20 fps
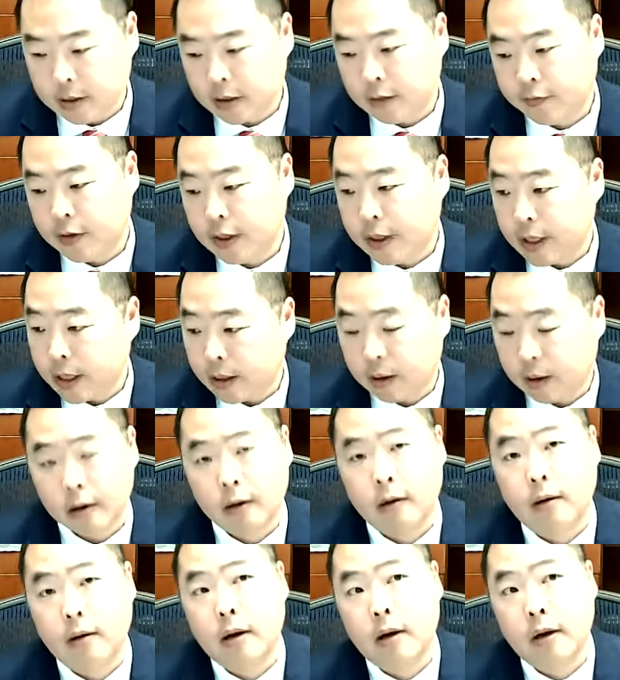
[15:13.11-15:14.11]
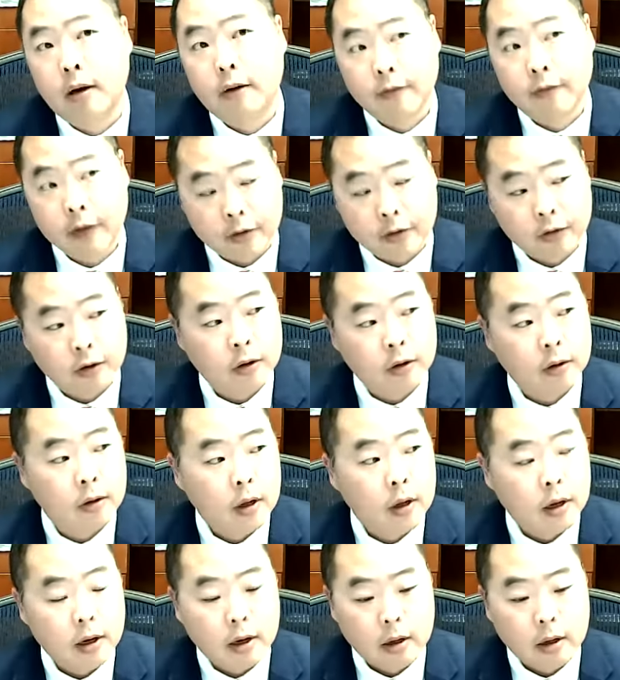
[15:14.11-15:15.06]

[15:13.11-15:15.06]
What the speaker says: And if you get hurt on a vessel,